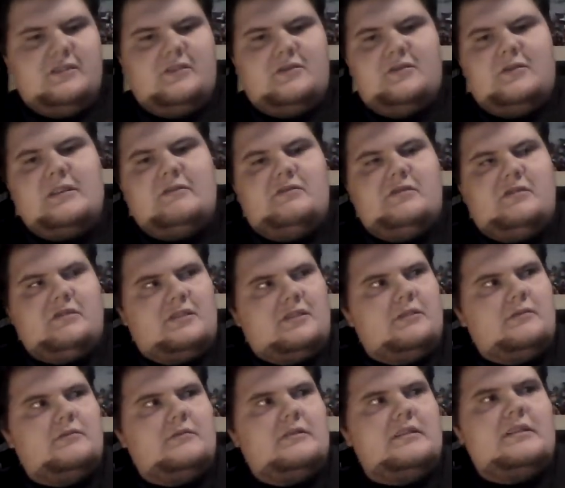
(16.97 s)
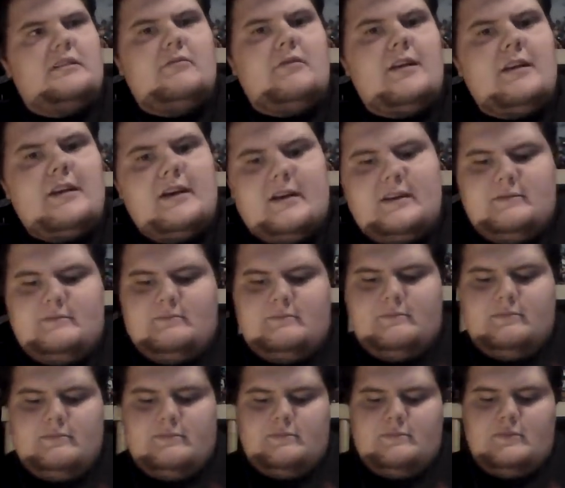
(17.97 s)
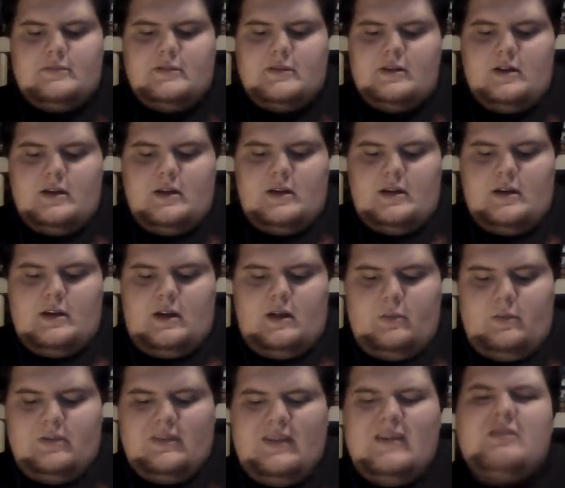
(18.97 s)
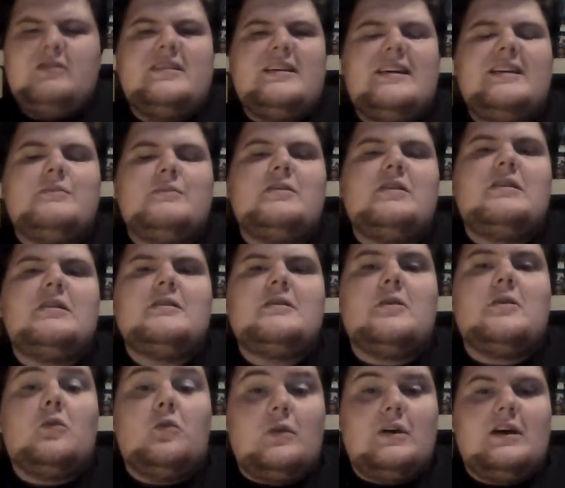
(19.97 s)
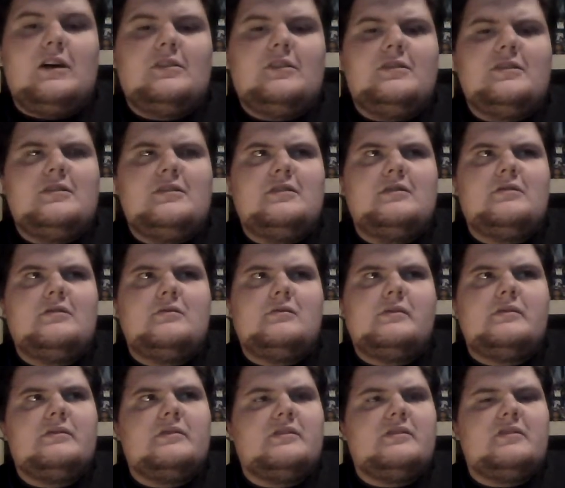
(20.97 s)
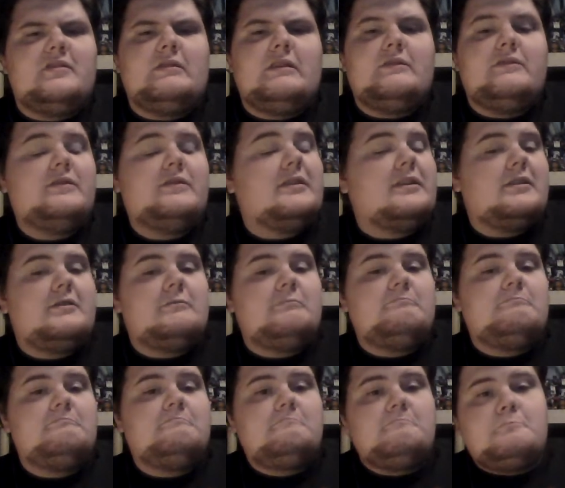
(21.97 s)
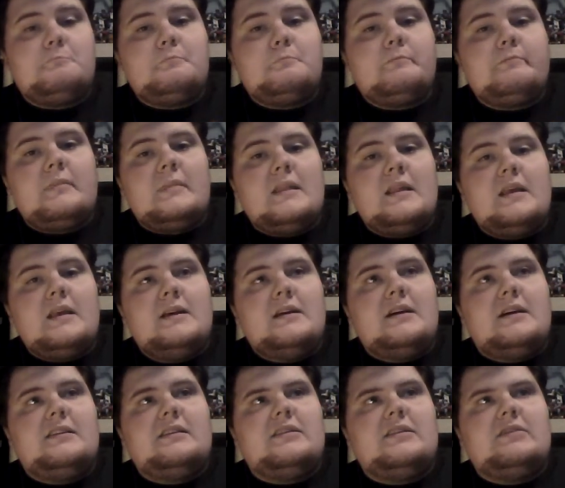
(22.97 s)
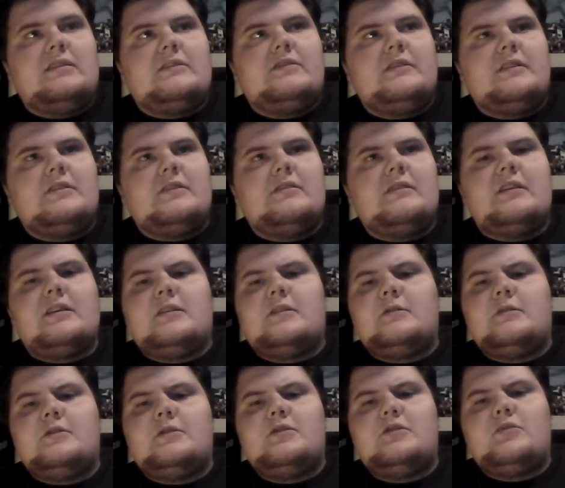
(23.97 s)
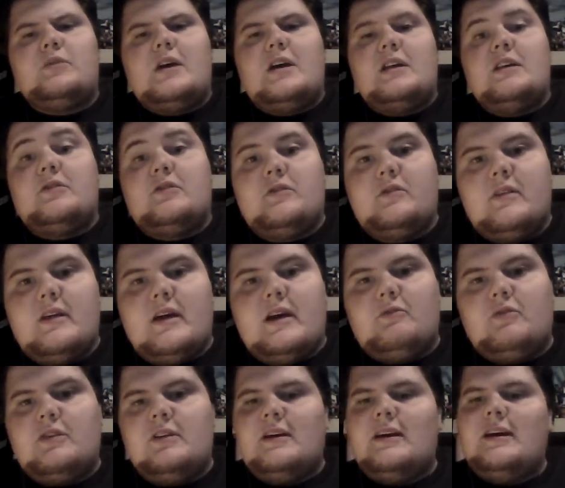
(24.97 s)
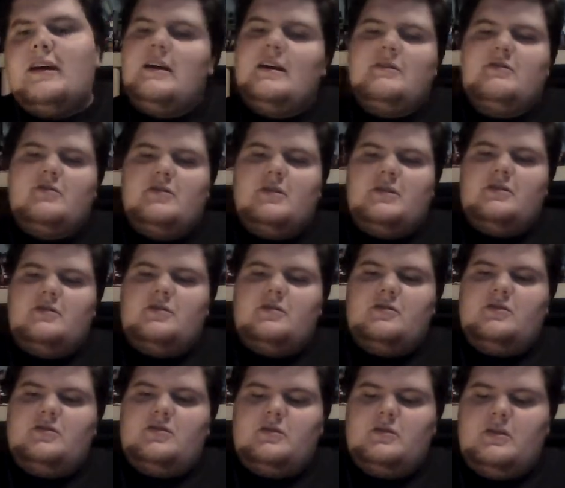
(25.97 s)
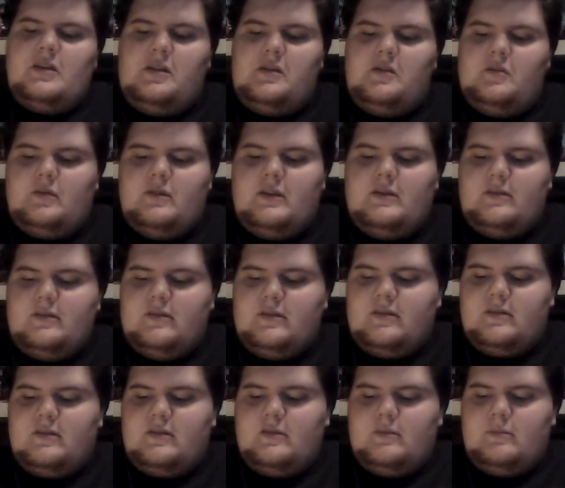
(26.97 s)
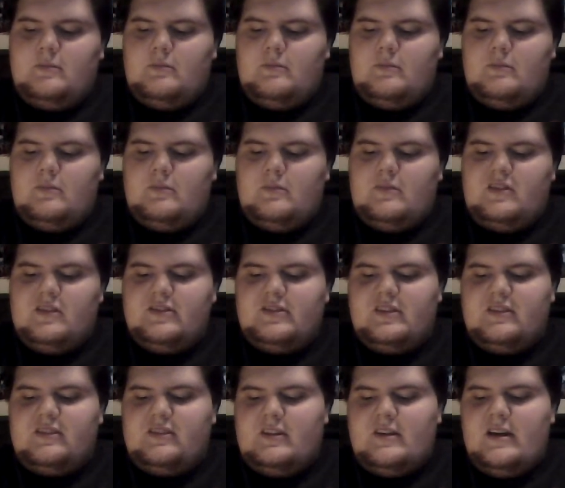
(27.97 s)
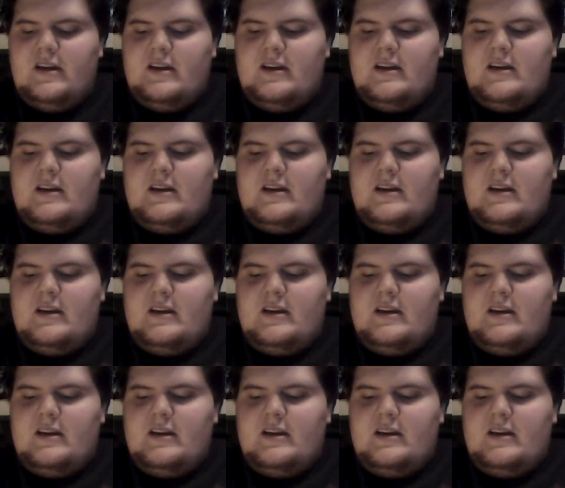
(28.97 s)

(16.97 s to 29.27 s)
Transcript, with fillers: Gigazord I was looking over there right at it. But that would take me a while to do, so I figured until I figure out a good way to do that one, I'd introduce you to another one that was suggested.